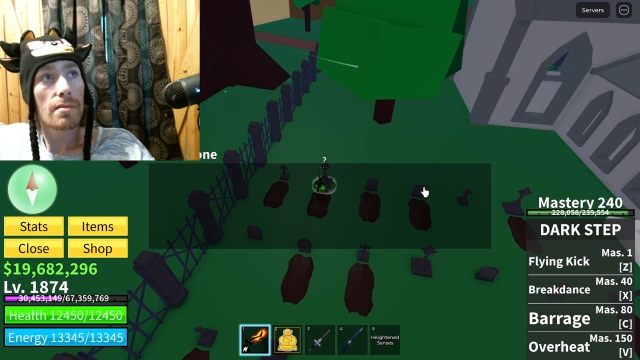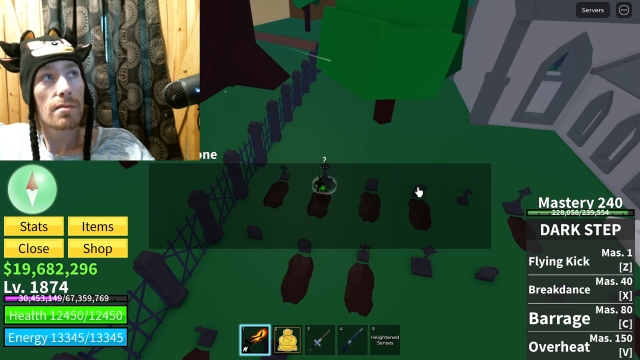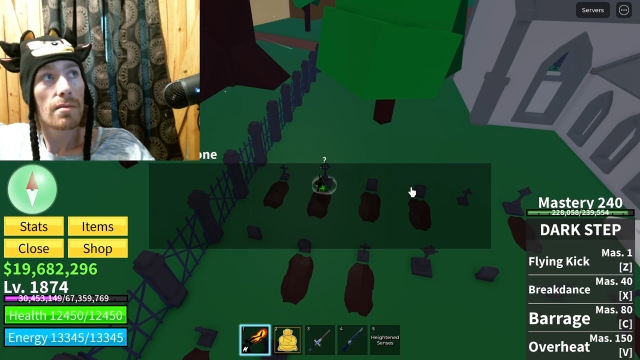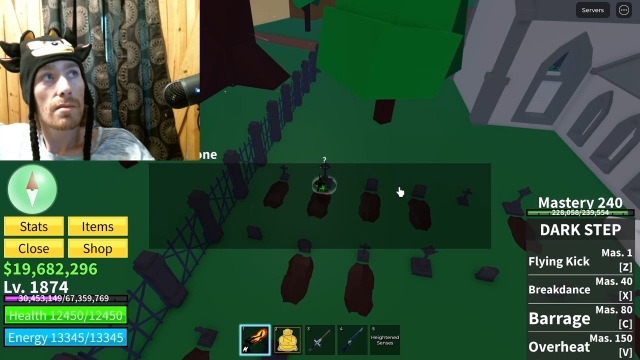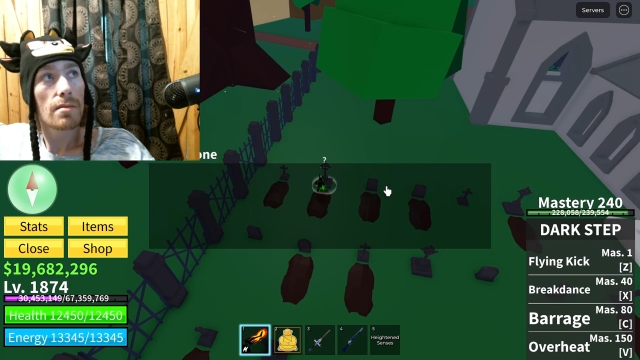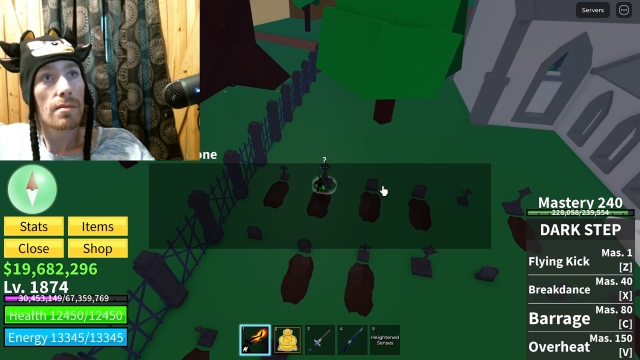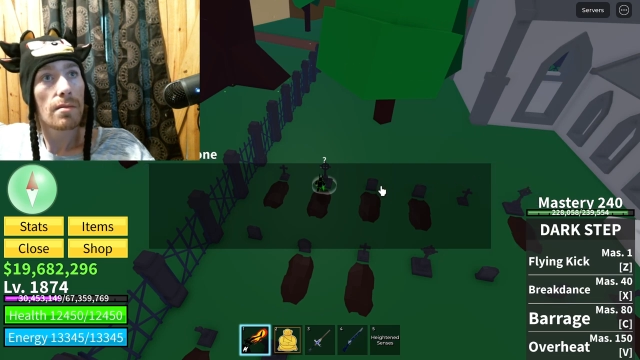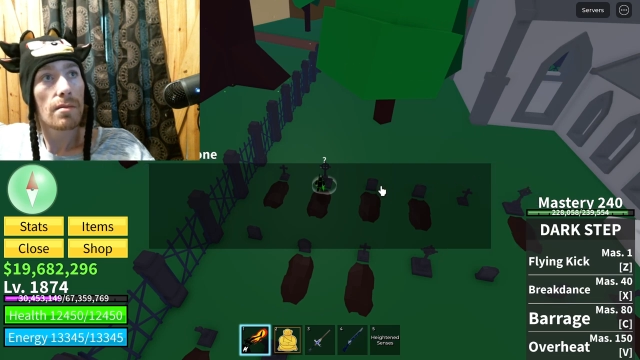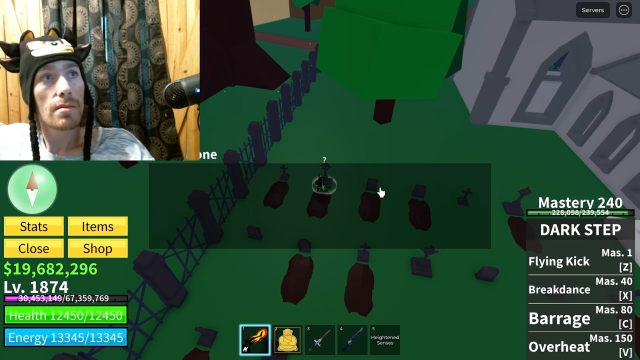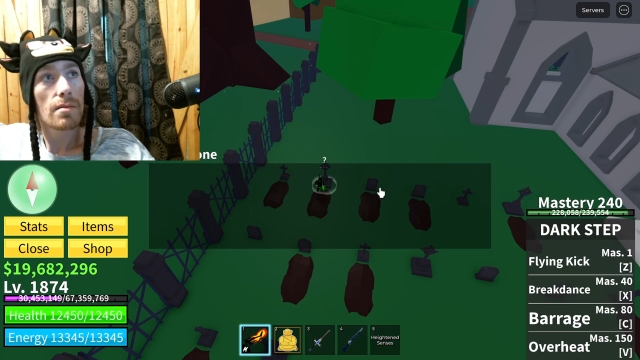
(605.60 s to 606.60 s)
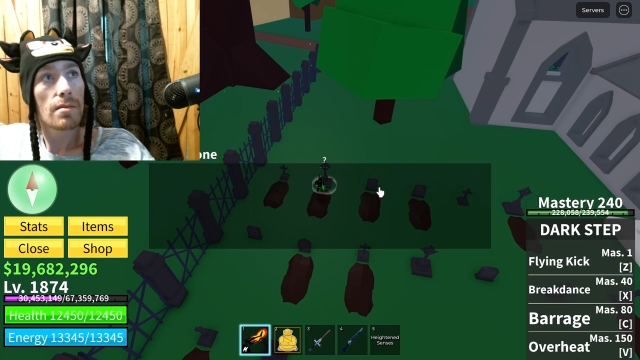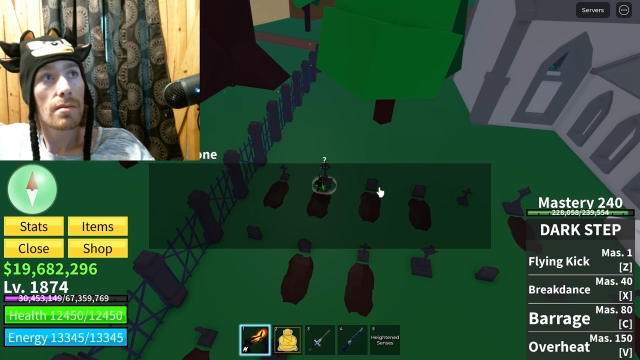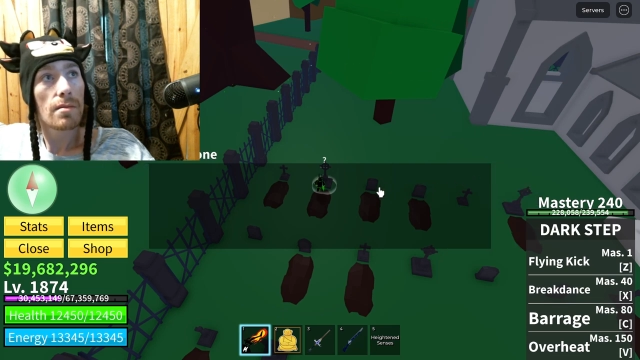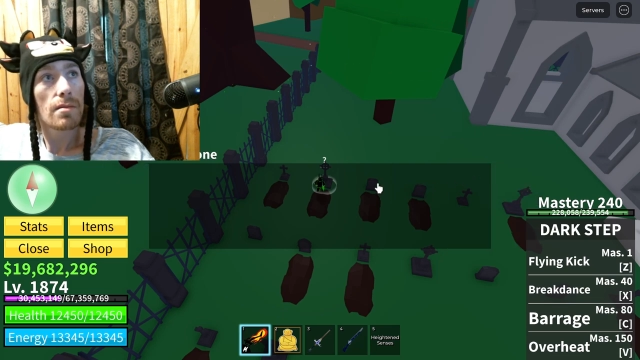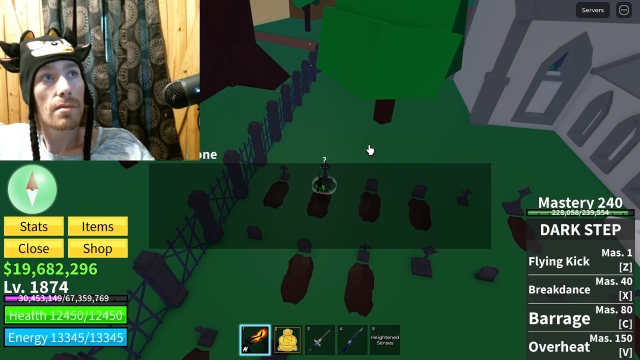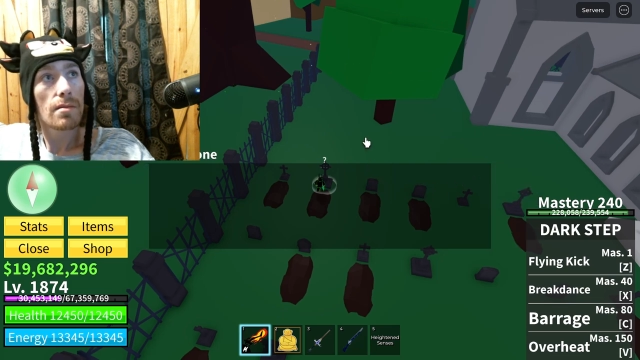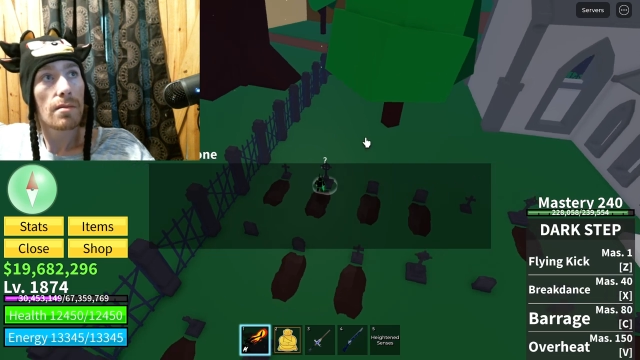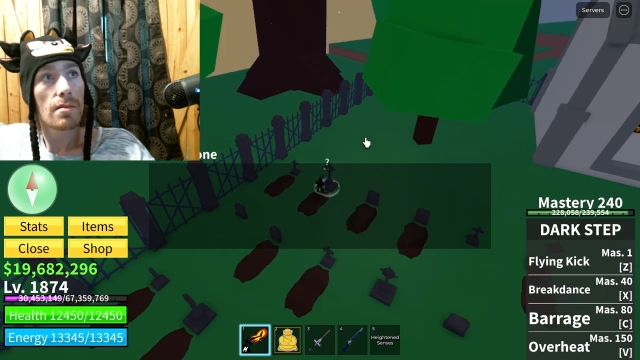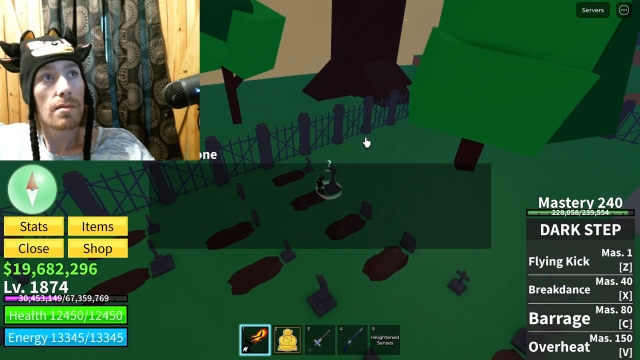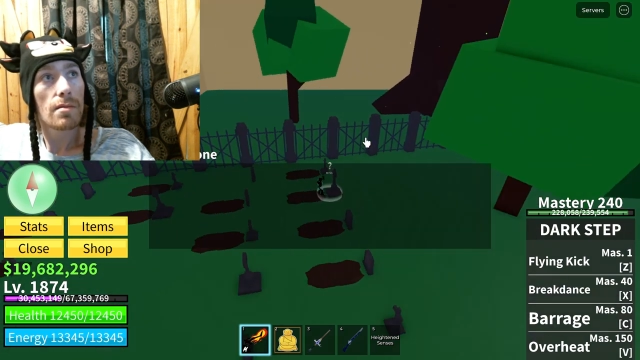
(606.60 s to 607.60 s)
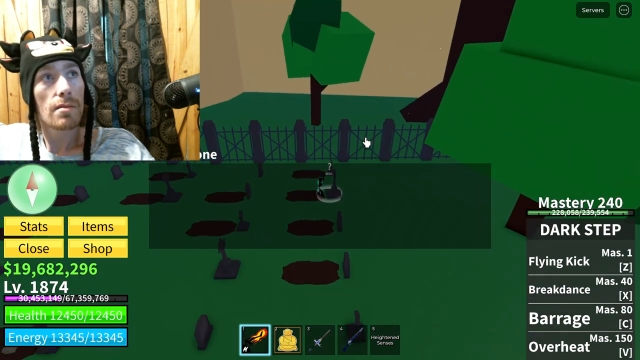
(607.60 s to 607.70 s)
No one is speaking in this clip.